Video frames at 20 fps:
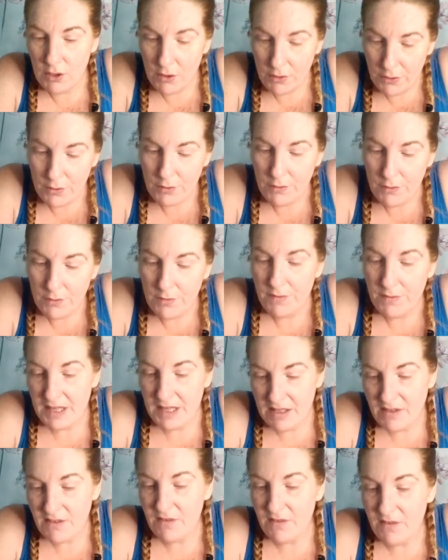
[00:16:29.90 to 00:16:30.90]
No, my
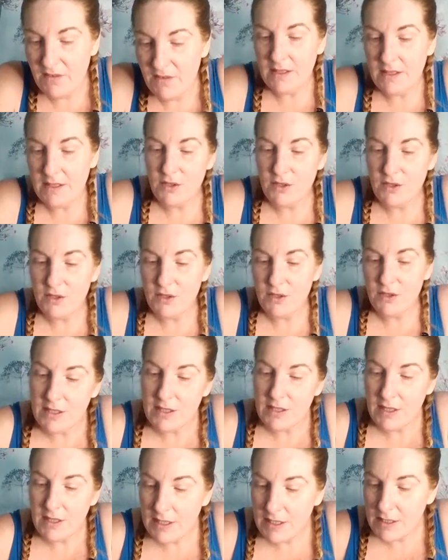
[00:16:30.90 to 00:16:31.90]
sister does have a lot
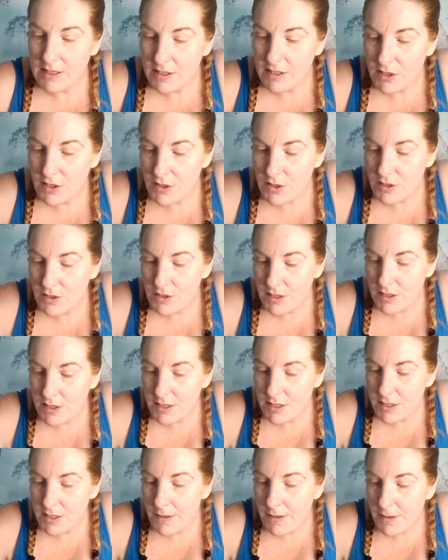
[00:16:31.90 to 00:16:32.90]
though. That's fine.
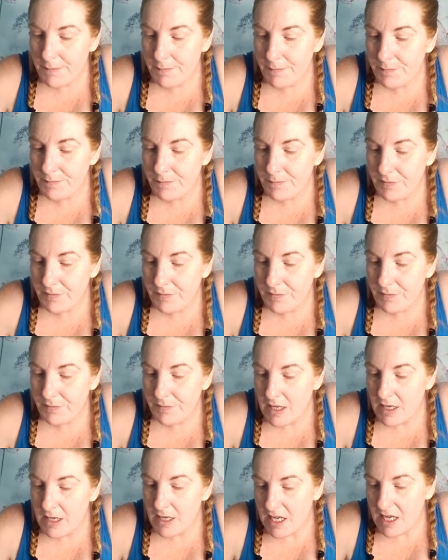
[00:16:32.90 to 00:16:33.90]
So that's connected to your
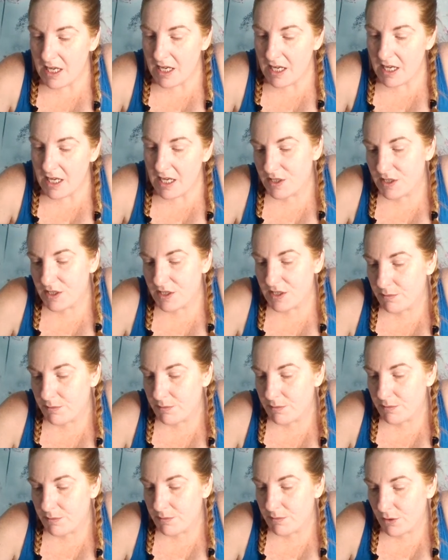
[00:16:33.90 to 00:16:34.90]
sister.
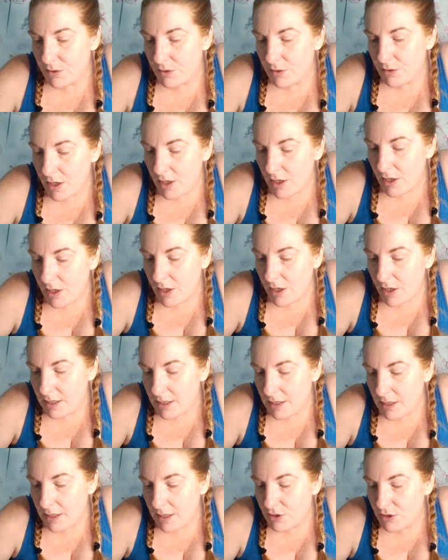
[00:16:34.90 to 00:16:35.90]
Has your sister
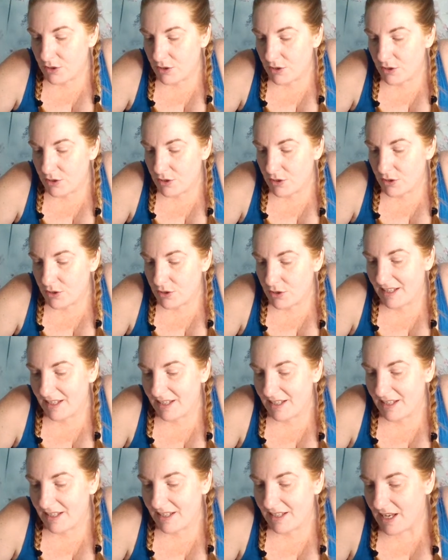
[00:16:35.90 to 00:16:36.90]
been going through a hard
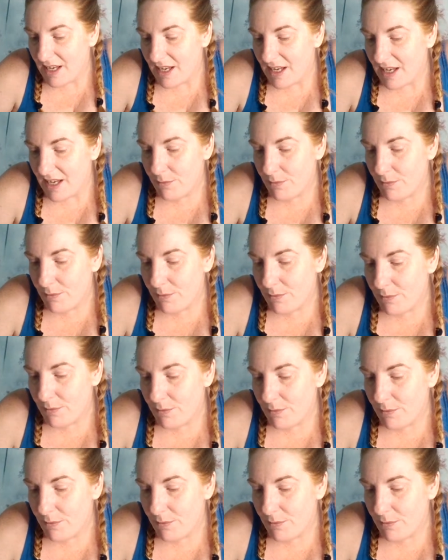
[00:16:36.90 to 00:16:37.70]
time just recently?